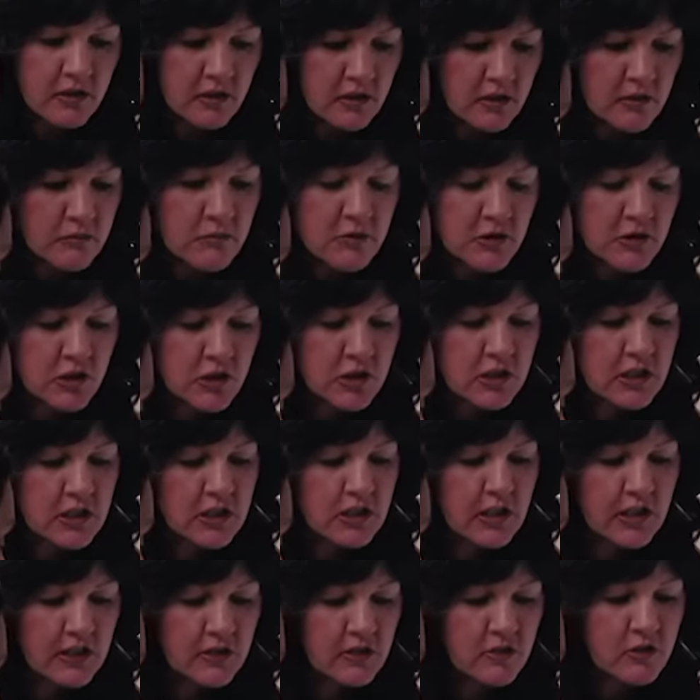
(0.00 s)
a little mushy.
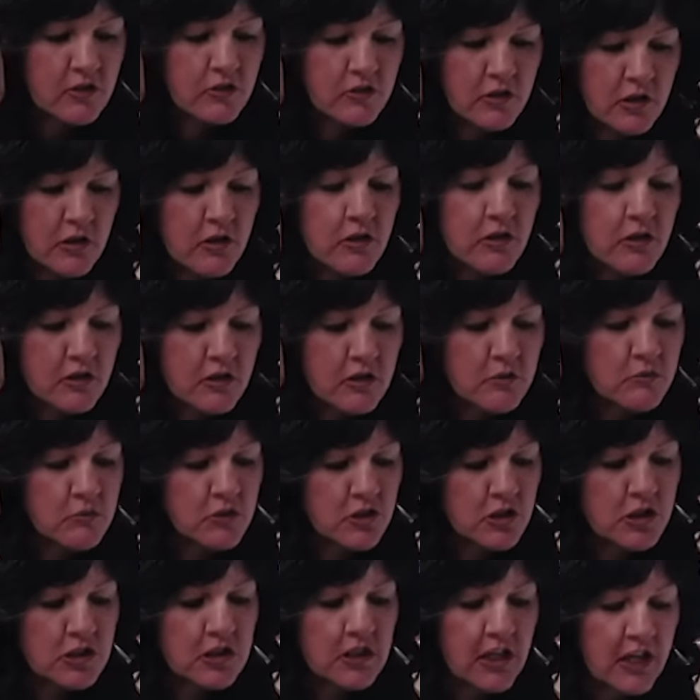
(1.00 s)
They're a little
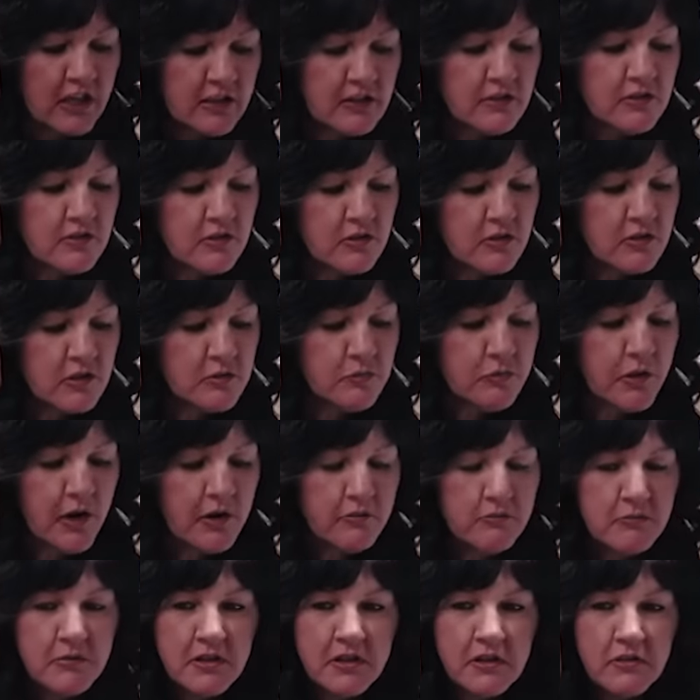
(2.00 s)
mushy. That is the only
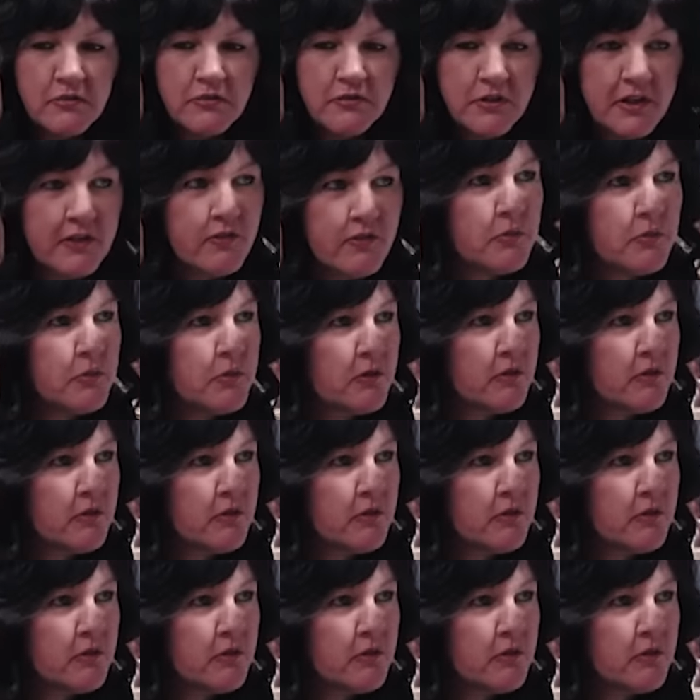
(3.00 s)
problem, but the flavor